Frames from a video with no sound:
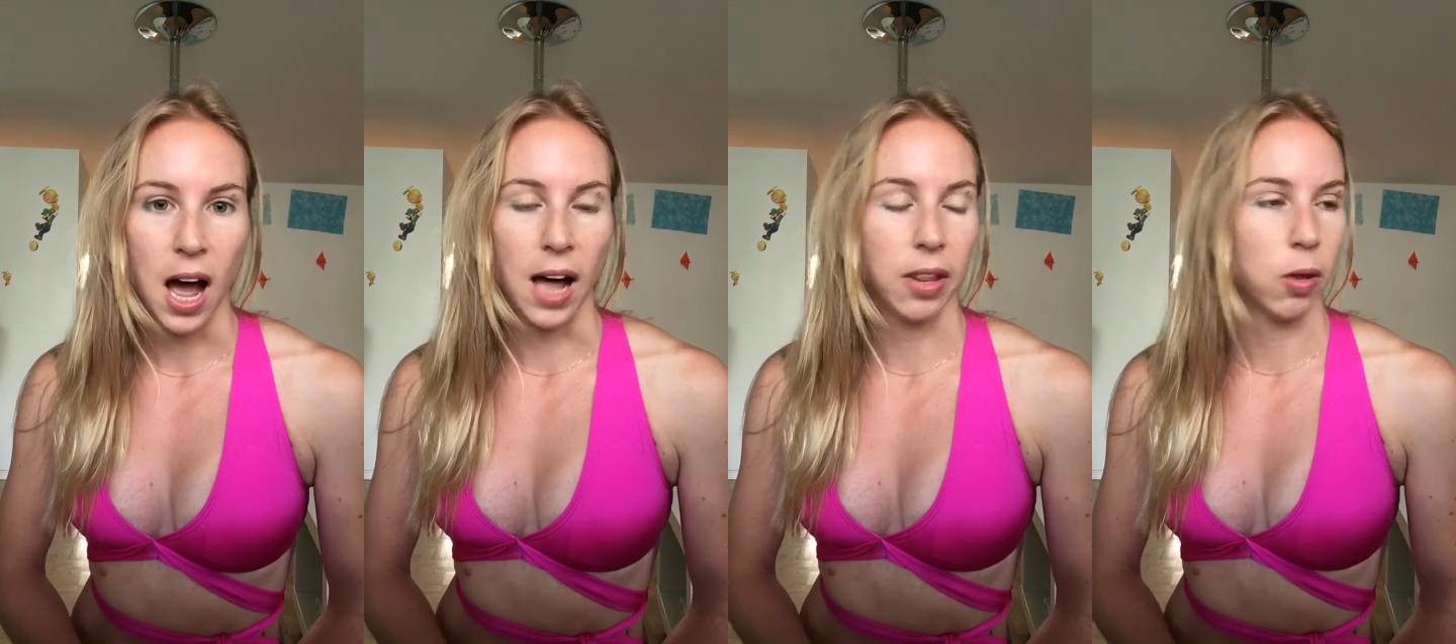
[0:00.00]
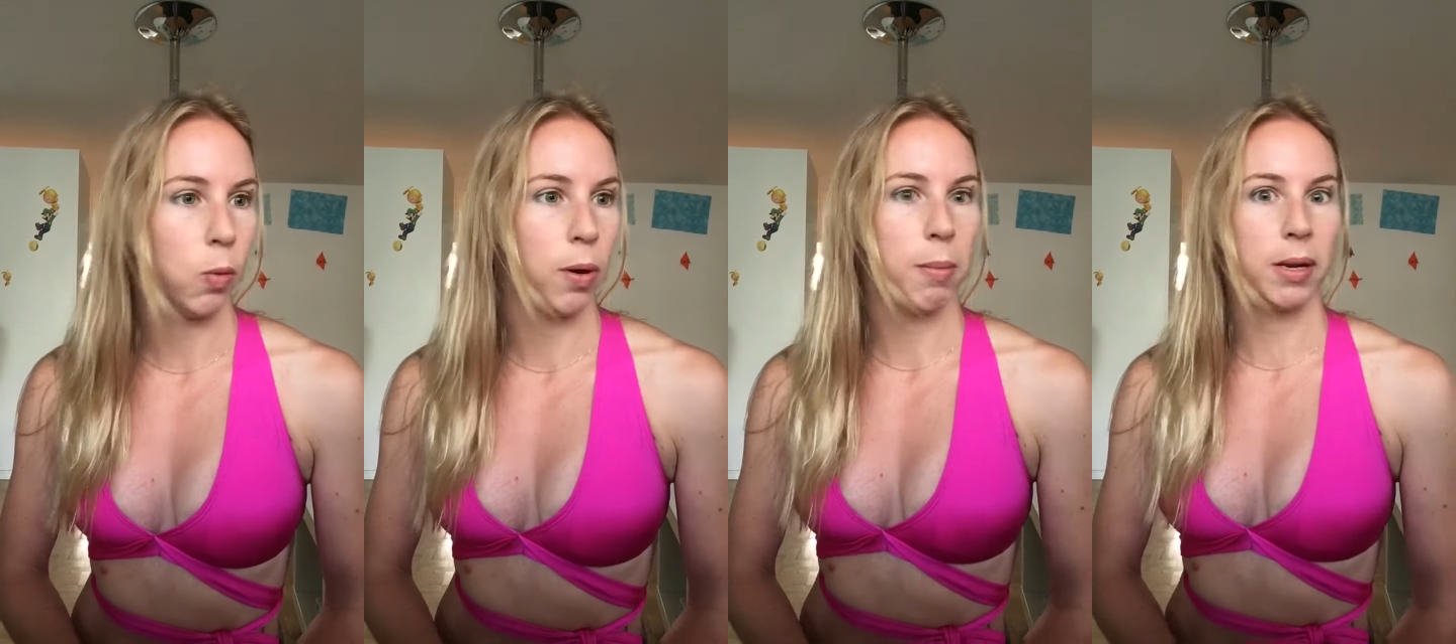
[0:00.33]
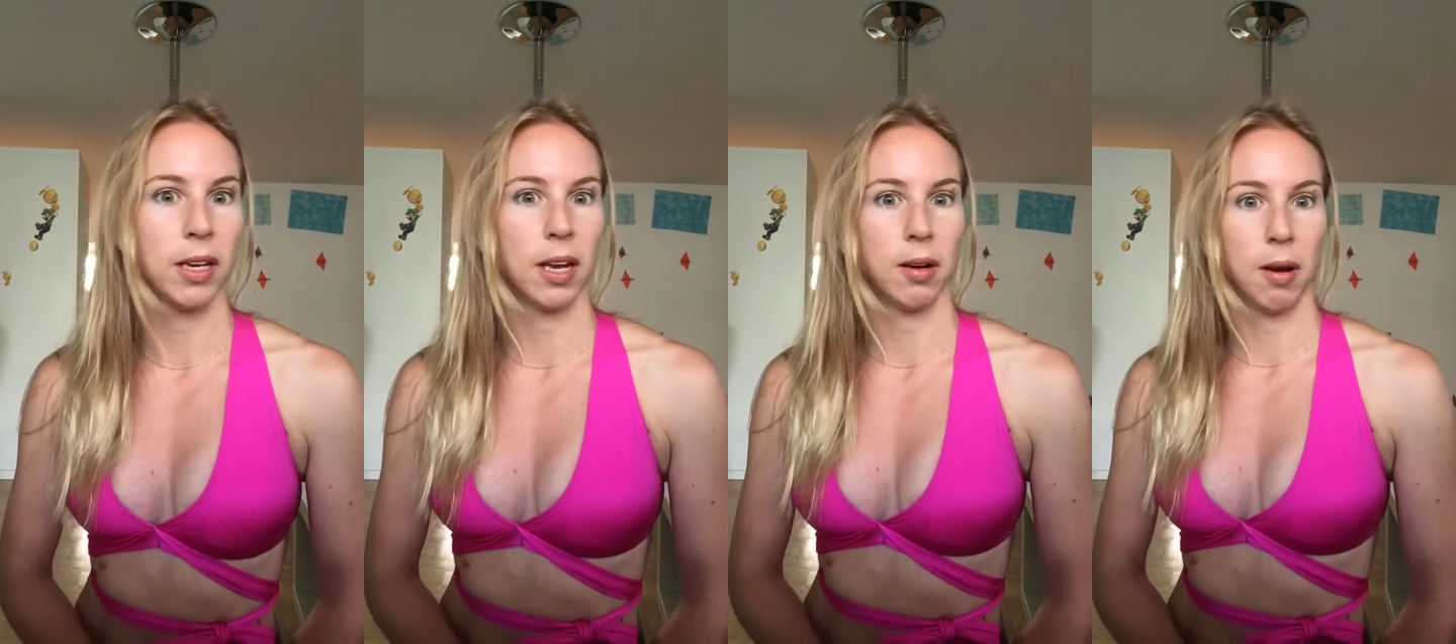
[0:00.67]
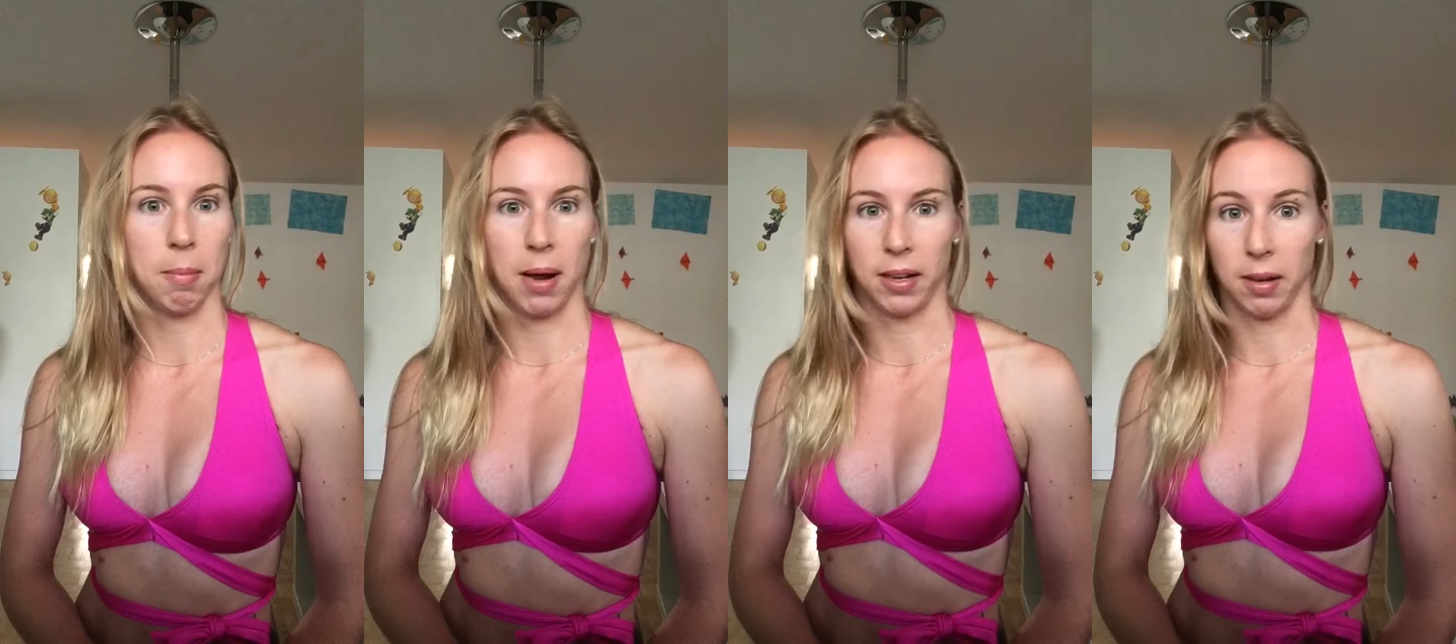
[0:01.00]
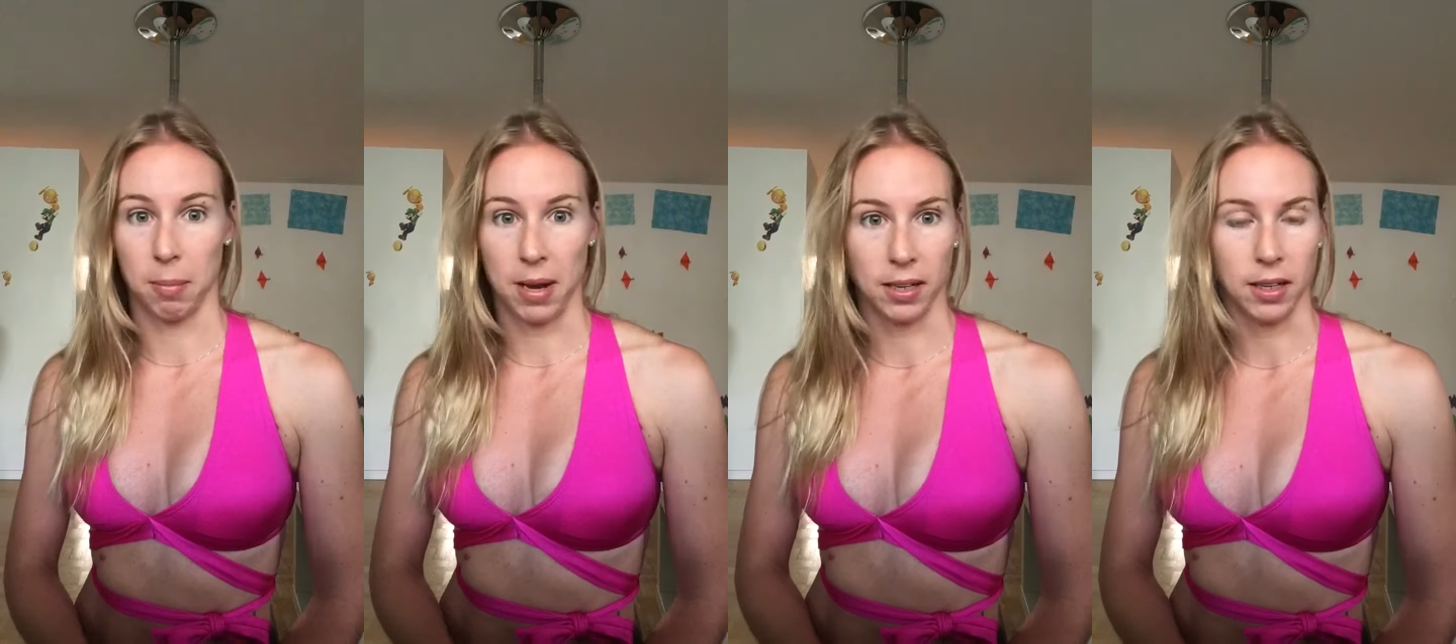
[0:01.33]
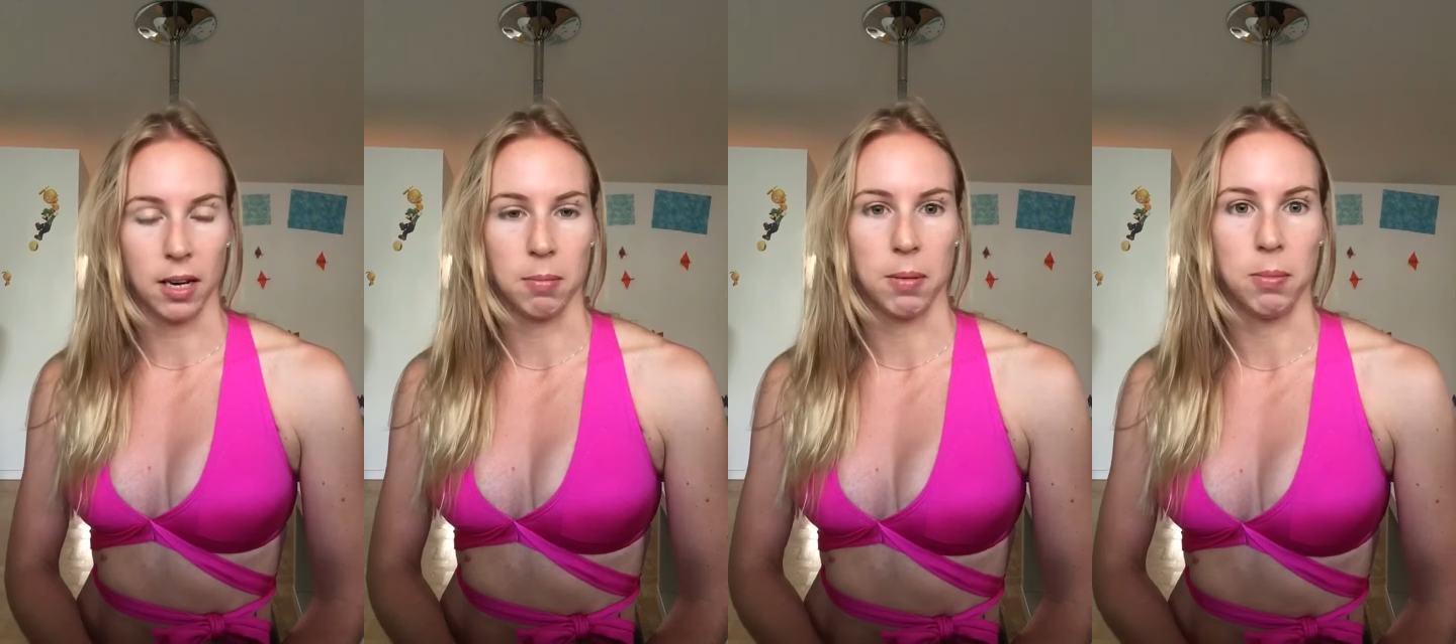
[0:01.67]
Other women can and other men
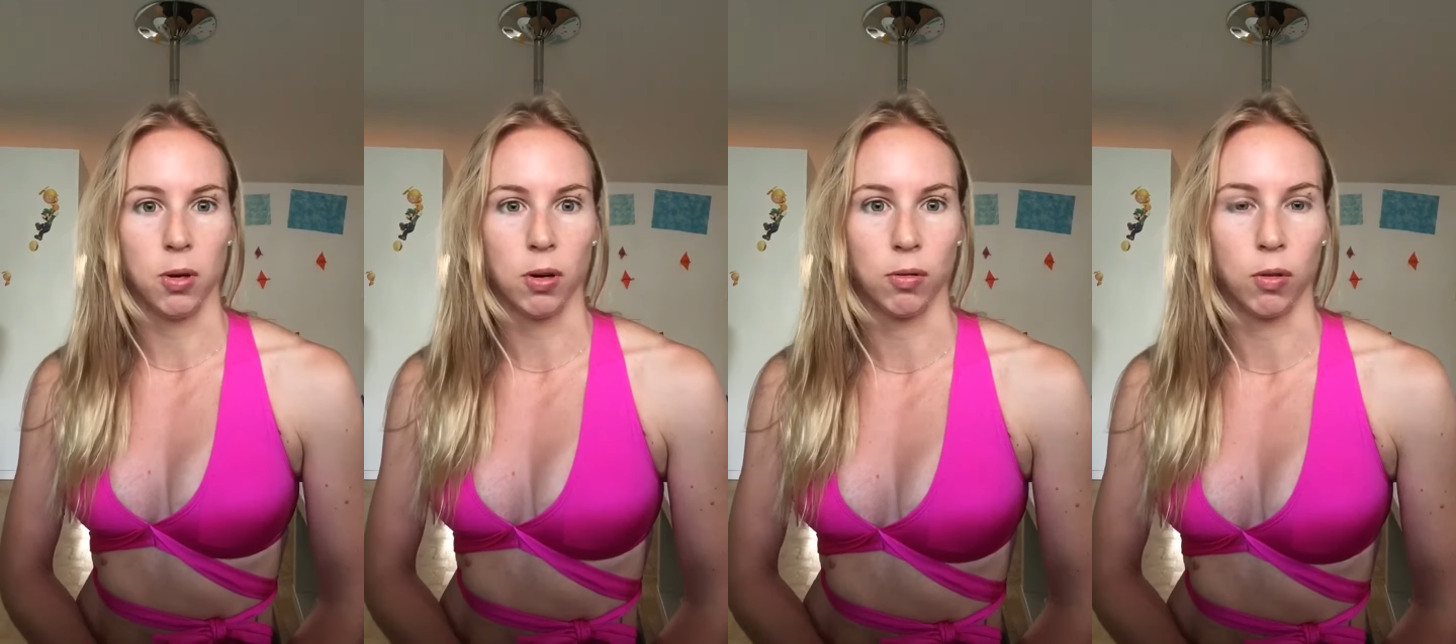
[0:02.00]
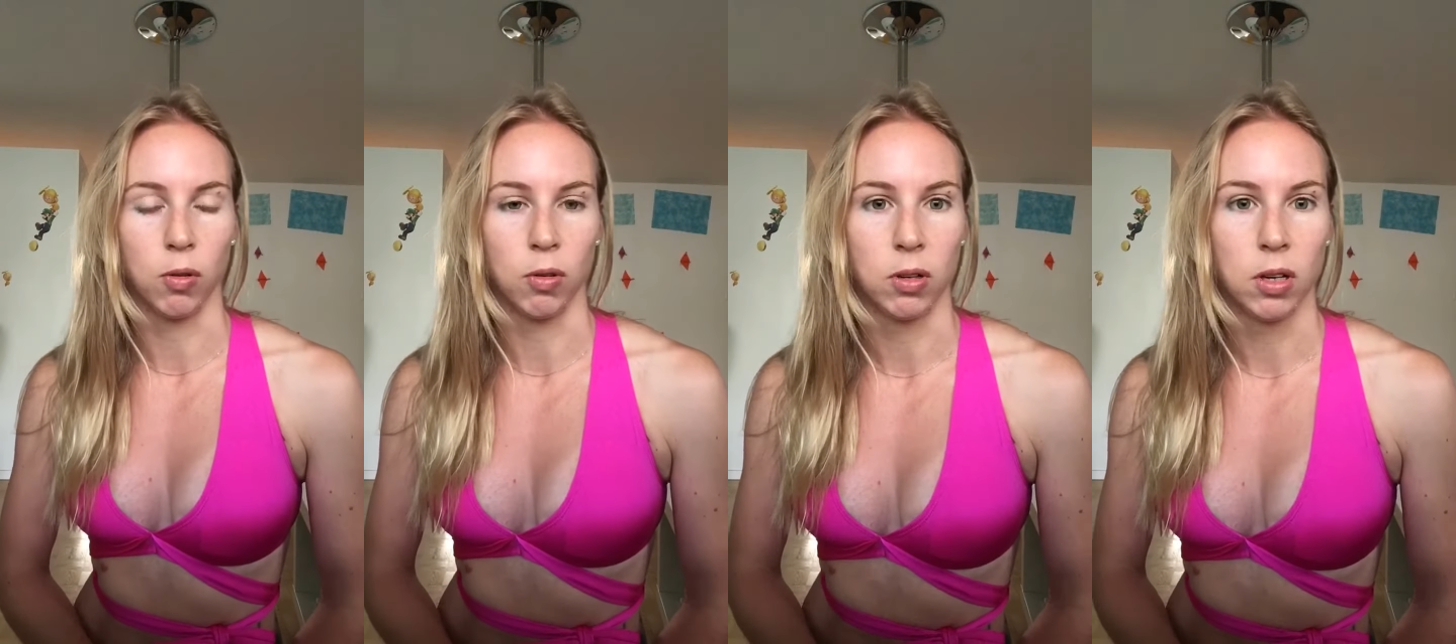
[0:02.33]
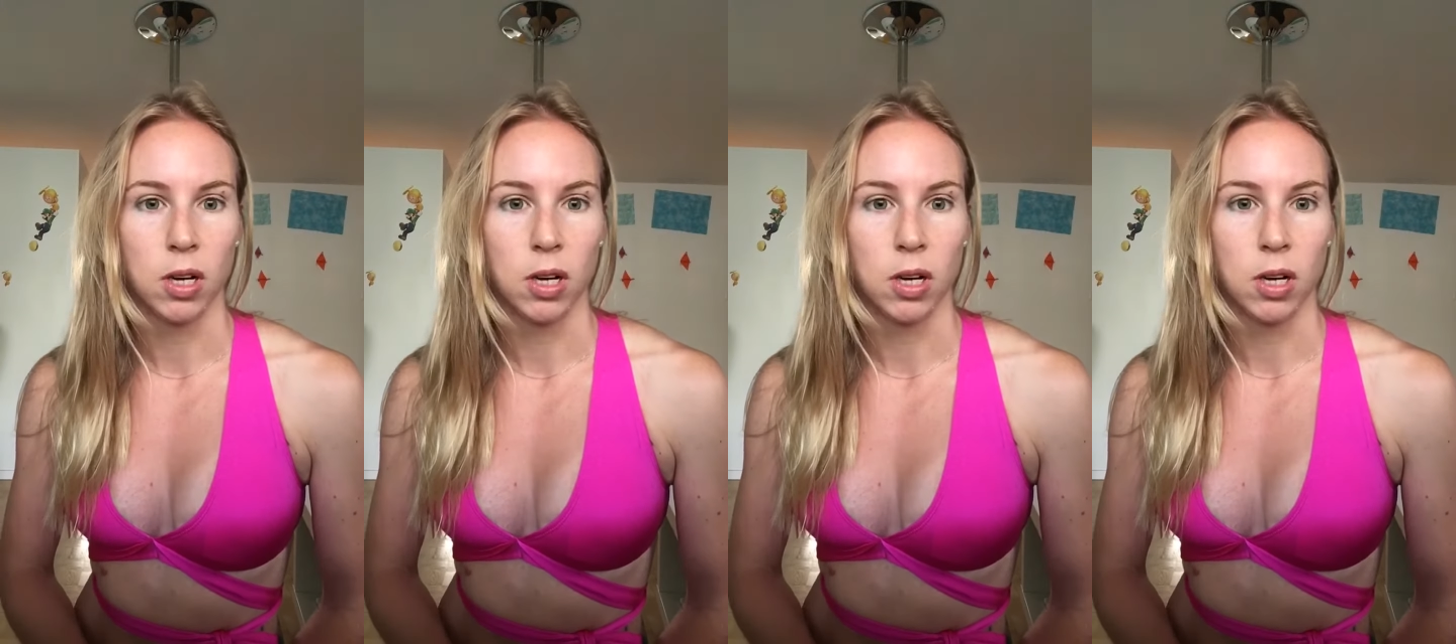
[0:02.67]
can be beautiful,